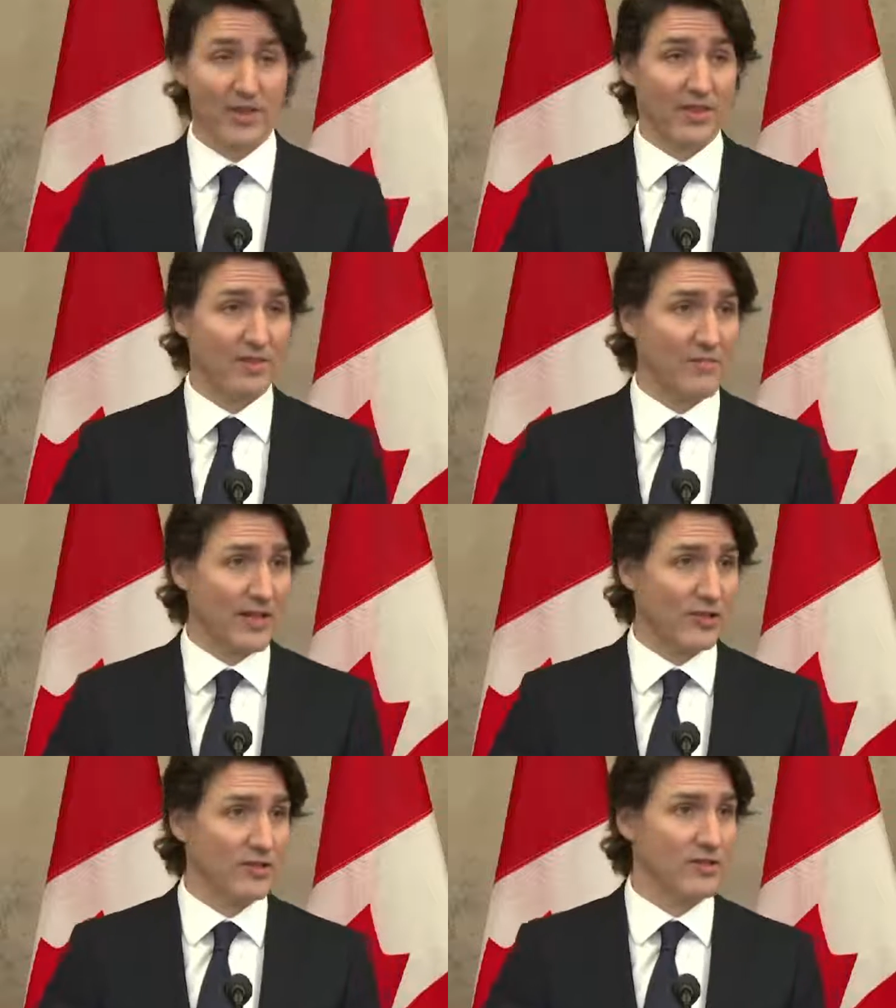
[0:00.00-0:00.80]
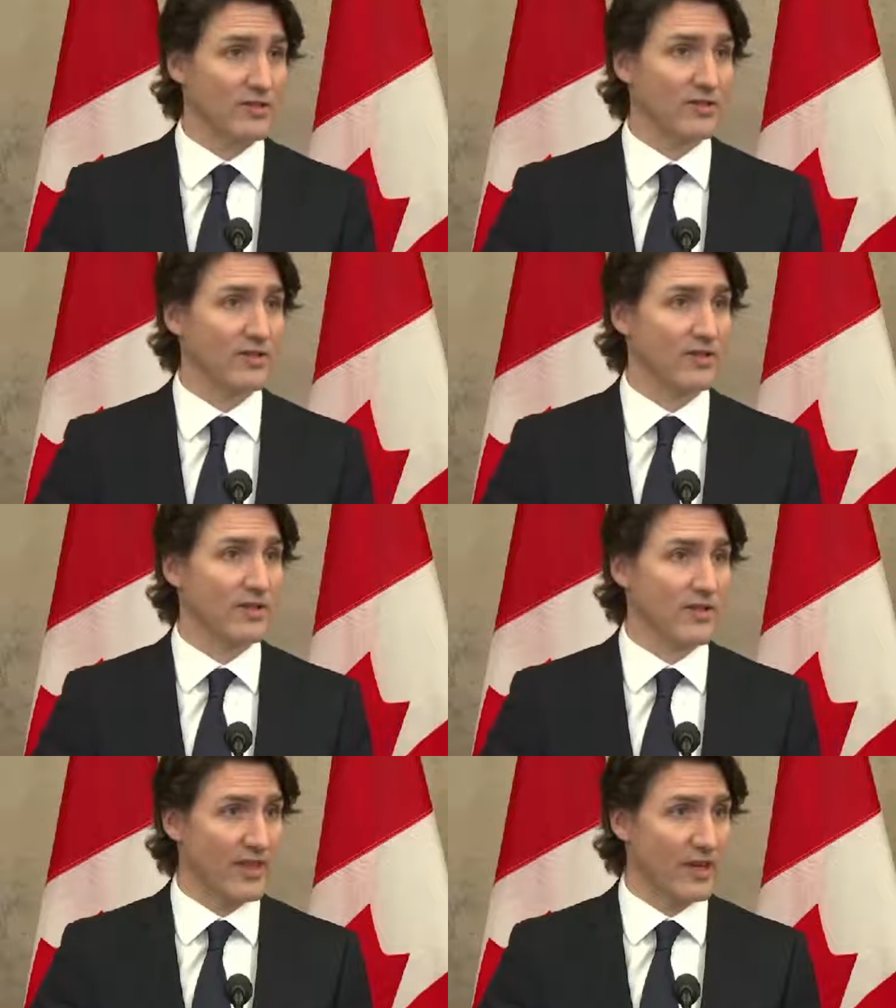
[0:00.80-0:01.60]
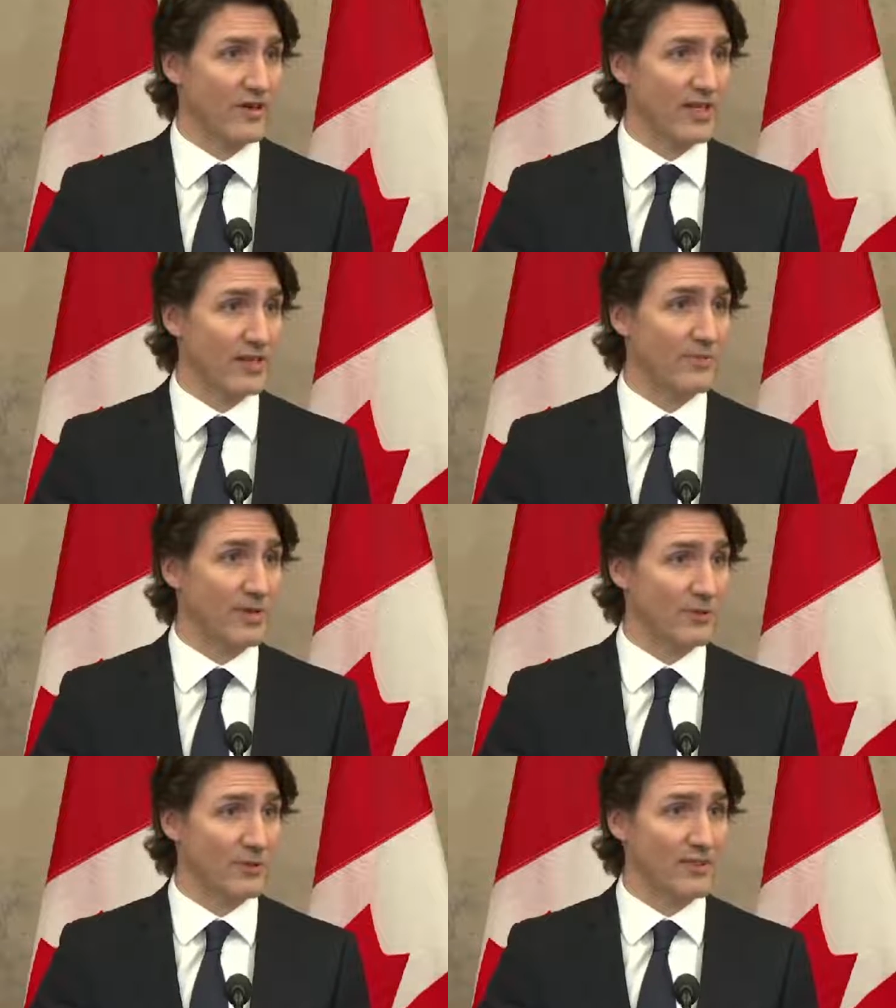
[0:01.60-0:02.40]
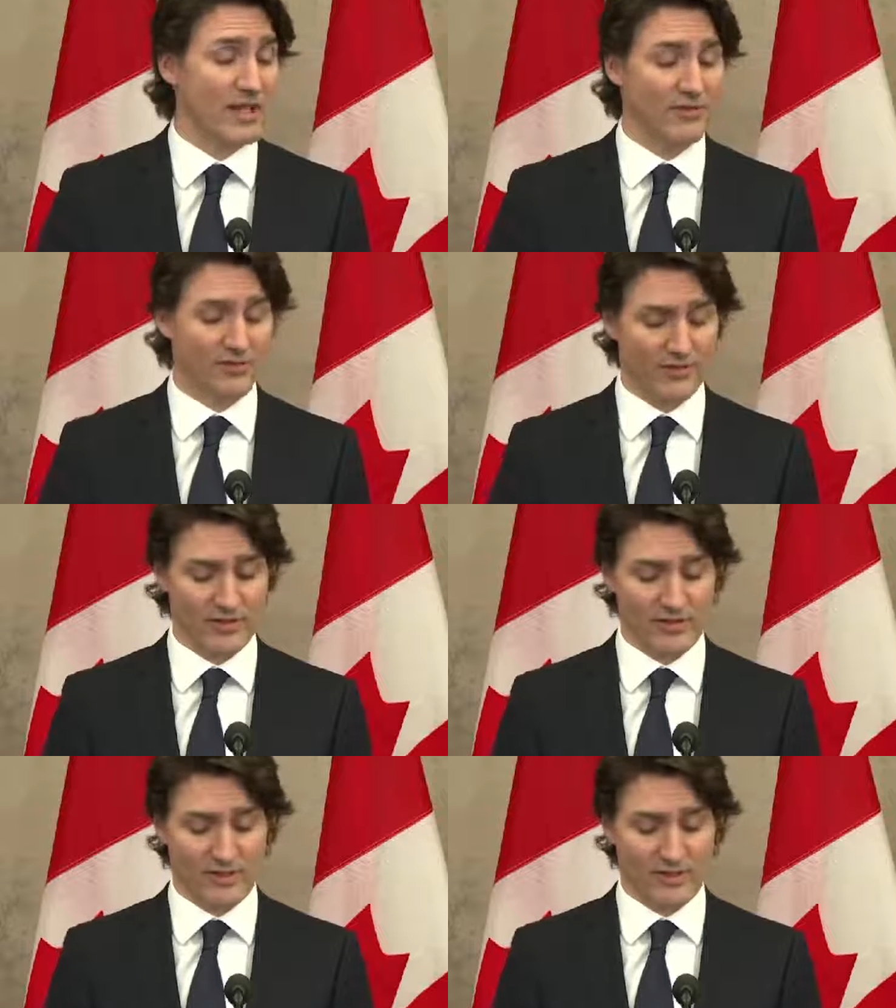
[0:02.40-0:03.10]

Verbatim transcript: with the measures that are there to keep people safe.